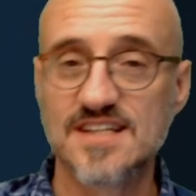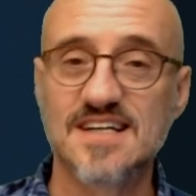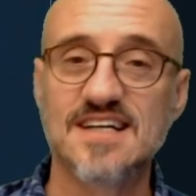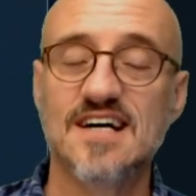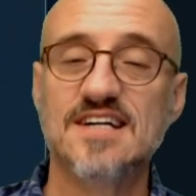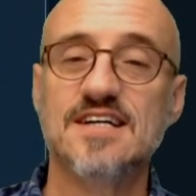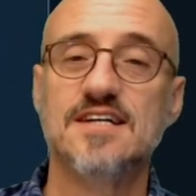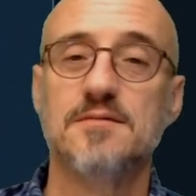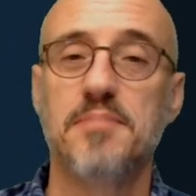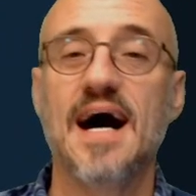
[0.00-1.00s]
a gun
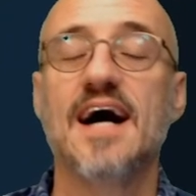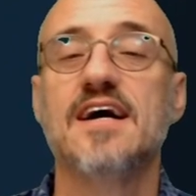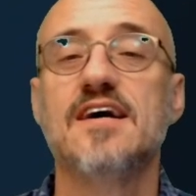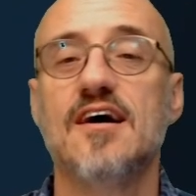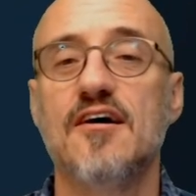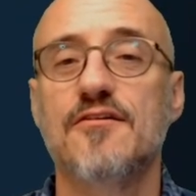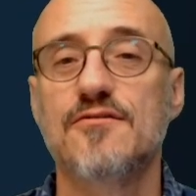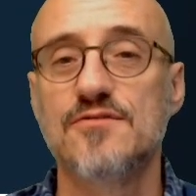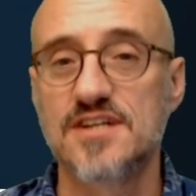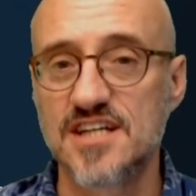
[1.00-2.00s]
in the back
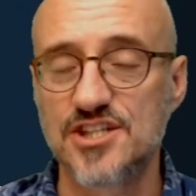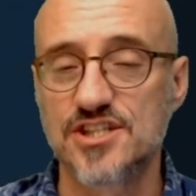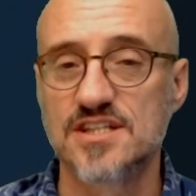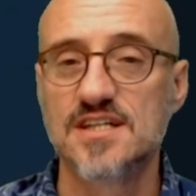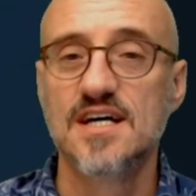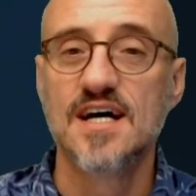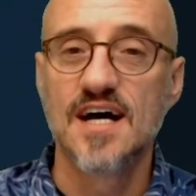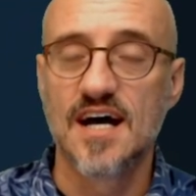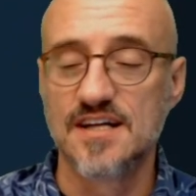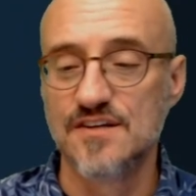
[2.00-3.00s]
through the kitchen,
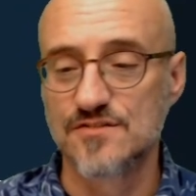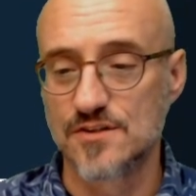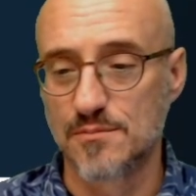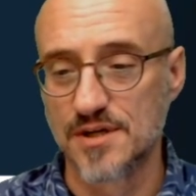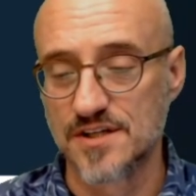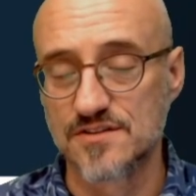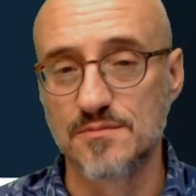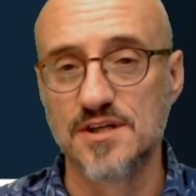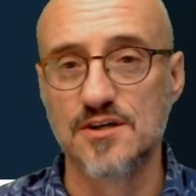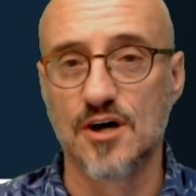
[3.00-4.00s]
and he's going to bring it to
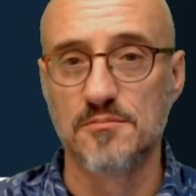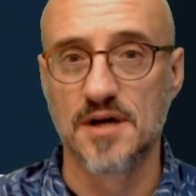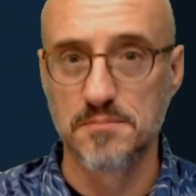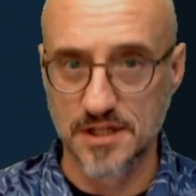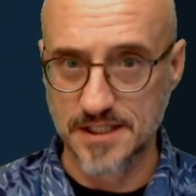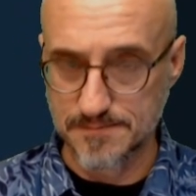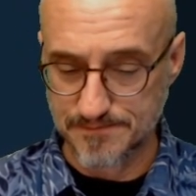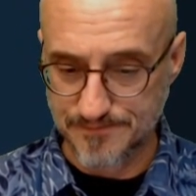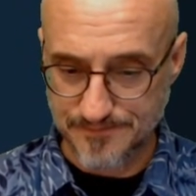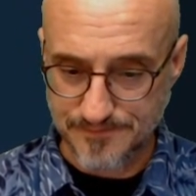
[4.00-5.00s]
me on my plate.
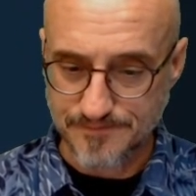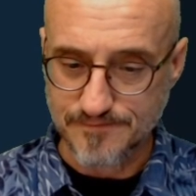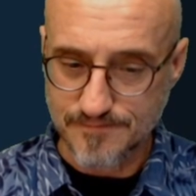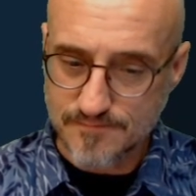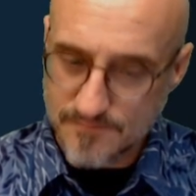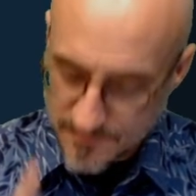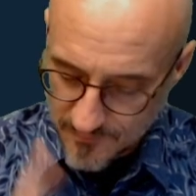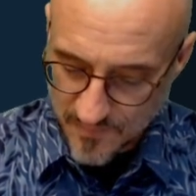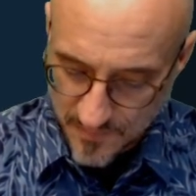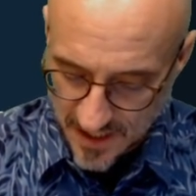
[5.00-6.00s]

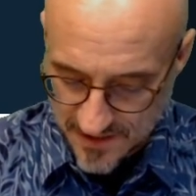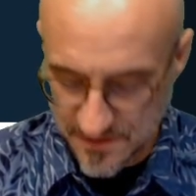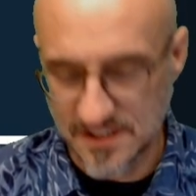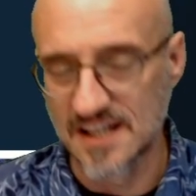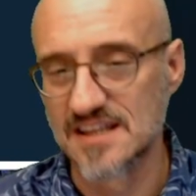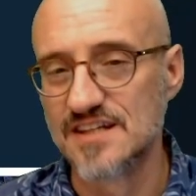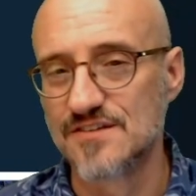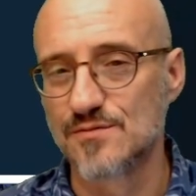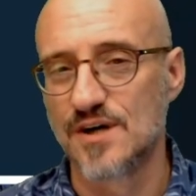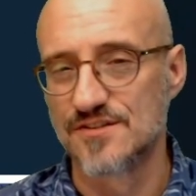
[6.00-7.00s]
That's at
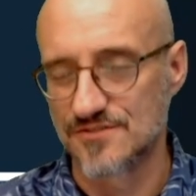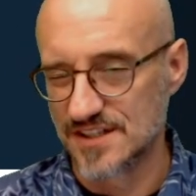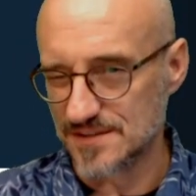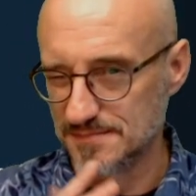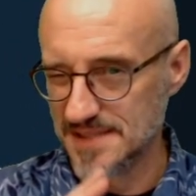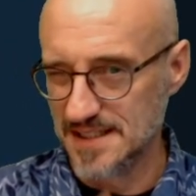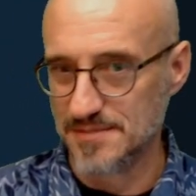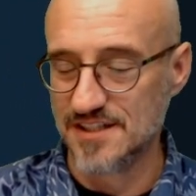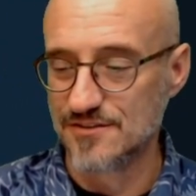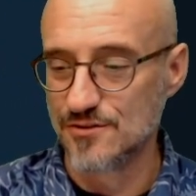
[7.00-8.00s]
least 1 stress,
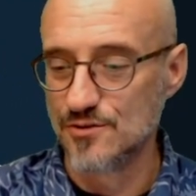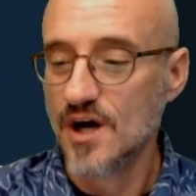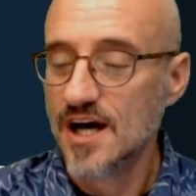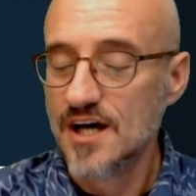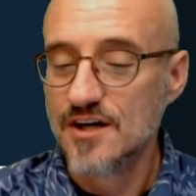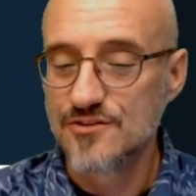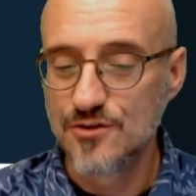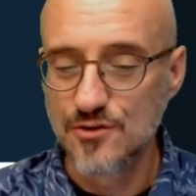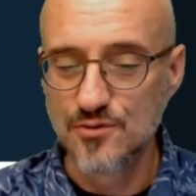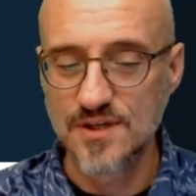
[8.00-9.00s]
maybe 2.
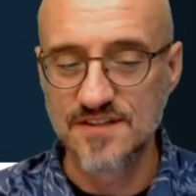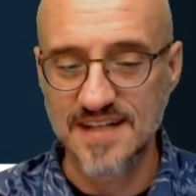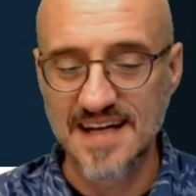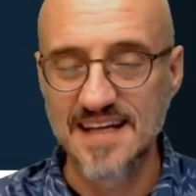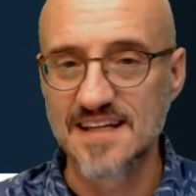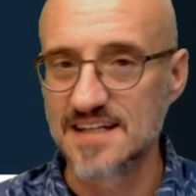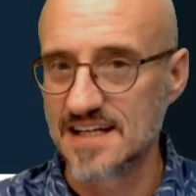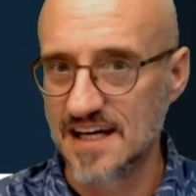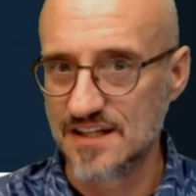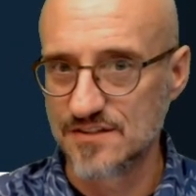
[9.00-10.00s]
2 is anything that has